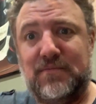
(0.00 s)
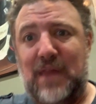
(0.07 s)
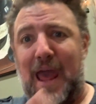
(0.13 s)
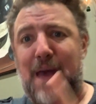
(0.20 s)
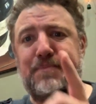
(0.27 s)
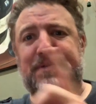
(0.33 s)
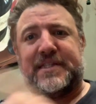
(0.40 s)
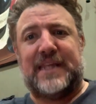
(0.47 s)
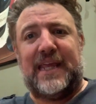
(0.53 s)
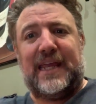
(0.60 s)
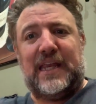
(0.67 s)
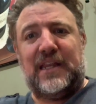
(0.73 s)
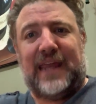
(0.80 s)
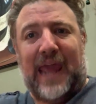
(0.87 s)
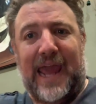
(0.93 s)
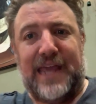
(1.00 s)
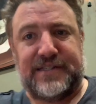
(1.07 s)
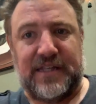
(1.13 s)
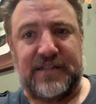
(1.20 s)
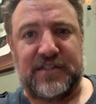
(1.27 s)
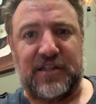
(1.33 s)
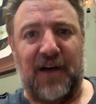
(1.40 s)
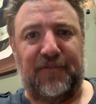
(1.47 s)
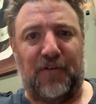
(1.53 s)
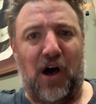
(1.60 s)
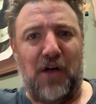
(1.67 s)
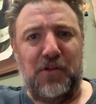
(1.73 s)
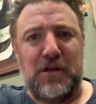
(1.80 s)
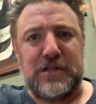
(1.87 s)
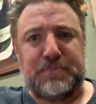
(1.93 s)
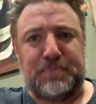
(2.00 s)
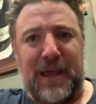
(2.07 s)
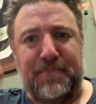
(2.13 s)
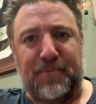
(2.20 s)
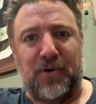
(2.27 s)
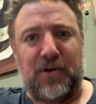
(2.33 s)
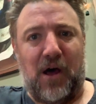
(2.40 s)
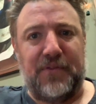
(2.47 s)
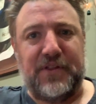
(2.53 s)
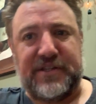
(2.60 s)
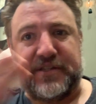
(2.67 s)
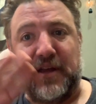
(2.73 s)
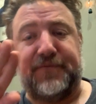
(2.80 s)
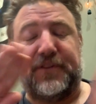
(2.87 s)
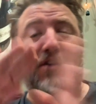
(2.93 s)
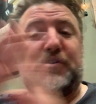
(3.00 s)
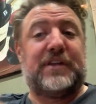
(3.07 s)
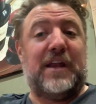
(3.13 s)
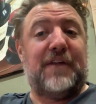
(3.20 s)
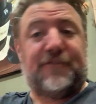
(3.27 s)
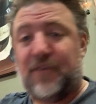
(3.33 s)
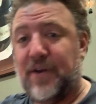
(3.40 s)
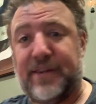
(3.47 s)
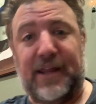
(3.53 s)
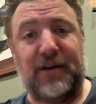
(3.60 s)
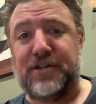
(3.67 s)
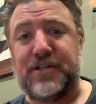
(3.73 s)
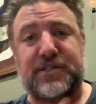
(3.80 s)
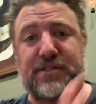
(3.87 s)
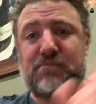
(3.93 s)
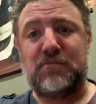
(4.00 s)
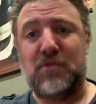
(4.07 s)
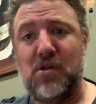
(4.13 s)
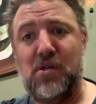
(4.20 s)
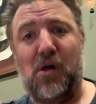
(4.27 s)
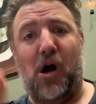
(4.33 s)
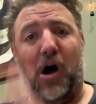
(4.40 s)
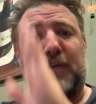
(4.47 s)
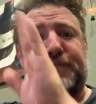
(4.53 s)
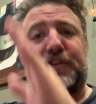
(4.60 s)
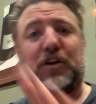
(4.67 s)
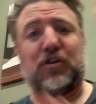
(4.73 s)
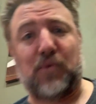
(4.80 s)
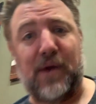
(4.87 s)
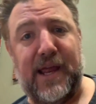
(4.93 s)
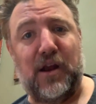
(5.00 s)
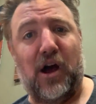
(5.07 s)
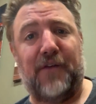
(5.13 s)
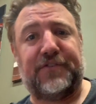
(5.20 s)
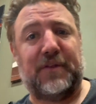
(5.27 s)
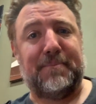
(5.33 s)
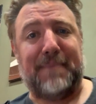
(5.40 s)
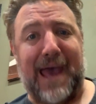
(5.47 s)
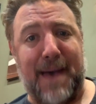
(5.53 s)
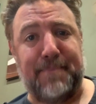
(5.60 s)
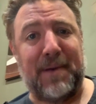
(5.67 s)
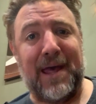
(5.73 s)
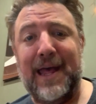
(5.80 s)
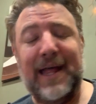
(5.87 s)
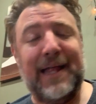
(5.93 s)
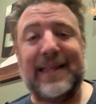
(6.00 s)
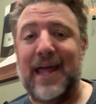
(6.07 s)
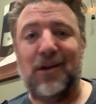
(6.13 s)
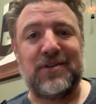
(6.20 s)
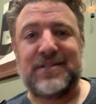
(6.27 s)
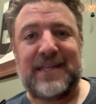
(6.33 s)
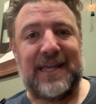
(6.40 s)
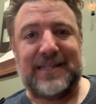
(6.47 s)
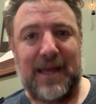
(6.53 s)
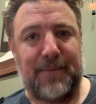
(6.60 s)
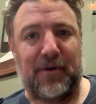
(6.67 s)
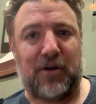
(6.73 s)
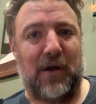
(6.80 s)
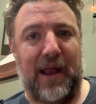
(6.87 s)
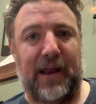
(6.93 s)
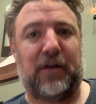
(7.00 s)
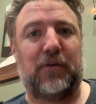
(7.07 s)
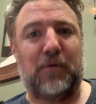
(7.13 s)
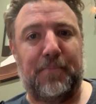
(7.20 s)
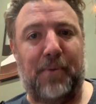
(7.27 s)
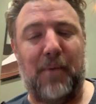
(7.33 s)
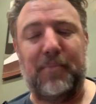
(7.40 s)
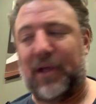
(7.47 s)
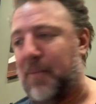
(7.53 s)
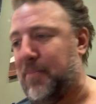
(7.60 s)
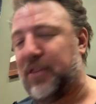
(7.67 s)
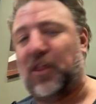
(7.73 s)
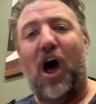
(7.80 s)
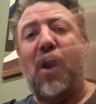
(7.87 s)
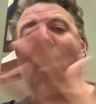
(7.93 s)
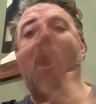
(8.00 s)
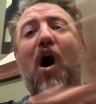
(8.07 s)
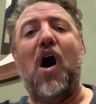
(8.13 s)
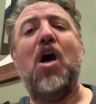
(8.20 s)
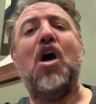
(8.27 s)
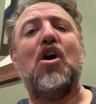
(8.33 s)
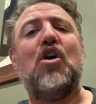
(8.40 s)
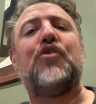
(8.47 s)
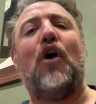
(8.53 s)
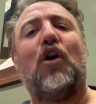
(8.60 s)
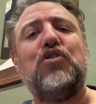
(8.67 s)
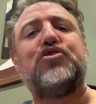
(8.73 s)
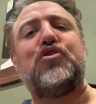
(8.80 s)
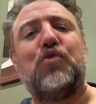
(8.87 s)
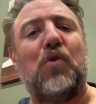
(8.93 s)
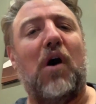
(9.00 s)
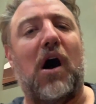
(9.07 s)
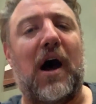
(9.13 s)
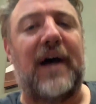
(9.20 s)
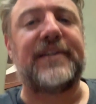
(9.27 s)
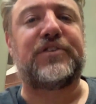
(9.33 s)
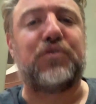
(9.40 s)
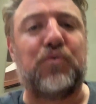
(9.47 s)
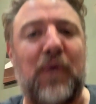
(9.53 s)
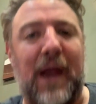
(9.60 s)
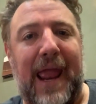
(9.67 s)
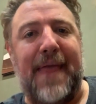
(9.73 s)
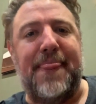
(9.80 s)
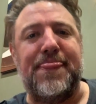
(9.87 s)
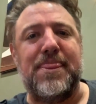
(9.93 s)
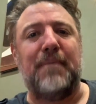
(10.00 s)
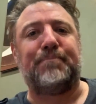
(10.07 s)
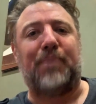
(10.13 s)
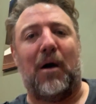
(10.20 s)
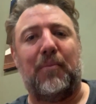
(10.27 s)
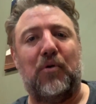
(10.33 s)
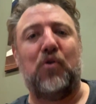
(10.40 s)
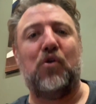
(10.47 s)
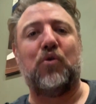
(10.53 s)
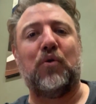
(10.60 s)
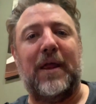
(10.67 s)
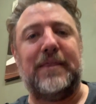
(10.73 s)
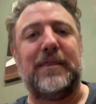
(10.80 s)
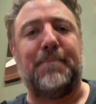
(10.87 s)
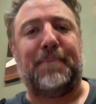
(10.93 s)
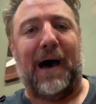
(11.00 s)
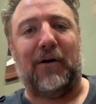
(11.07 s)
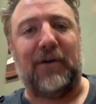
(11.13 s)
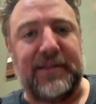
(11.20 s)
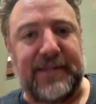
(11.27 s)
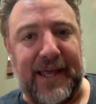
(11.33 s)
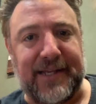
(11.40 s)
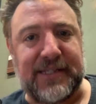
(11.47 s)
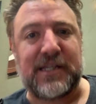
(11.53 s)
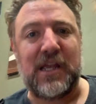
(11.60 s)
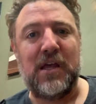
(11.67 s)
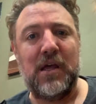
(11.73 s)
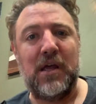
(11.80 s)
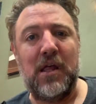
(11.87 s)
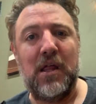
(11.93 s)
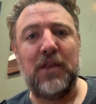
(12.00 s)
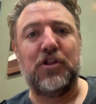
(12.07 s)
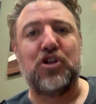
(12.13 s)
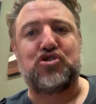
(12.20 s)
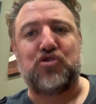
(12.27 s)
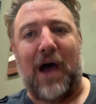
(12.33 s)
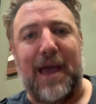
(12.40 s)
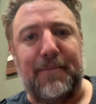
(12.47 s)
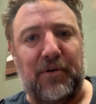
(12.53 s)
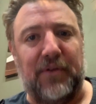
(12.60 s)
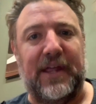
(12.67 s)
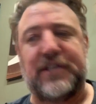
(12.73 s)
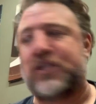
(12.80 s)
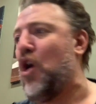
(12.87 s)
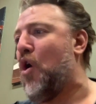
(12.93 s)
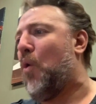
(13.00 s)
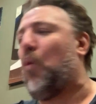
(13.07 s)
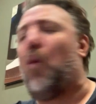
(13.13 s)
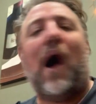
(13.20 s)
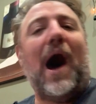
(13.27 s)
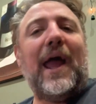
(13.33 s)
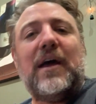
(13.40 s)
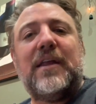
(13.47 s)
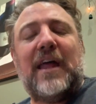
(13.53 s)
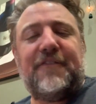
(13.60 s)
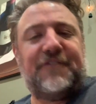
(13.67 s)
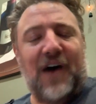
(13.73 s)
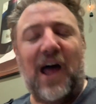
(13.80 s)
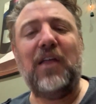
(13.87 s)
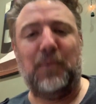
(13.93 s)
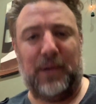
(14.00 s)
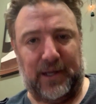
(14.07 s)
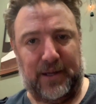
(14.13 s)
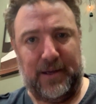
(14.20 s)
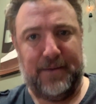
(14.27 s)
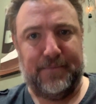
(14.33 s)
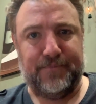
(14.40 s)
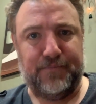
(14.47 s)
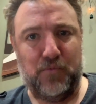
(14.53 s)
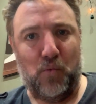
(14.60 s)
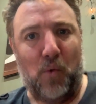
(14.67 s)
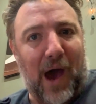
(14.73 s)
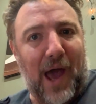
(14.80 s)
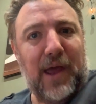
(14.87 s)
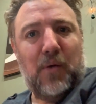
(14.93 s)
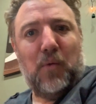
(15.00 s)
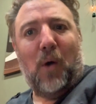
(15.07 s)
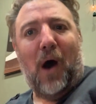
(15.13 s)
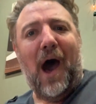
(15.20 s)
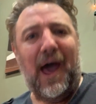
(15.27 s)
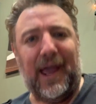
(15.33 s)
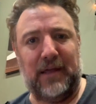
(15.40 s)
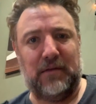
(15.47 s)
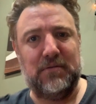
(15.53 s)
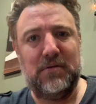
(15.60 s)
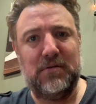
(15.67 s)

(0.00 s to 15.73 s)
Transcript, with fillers: Epstein case and stuff. All those people and all this stuff, they're different. They're just off the grid, off the map. They don't see Democratic or Republican. But all, all, uh, those who are us, who are in the bubble, who are in the politics, the tribalness, why are they following him? Why? Why?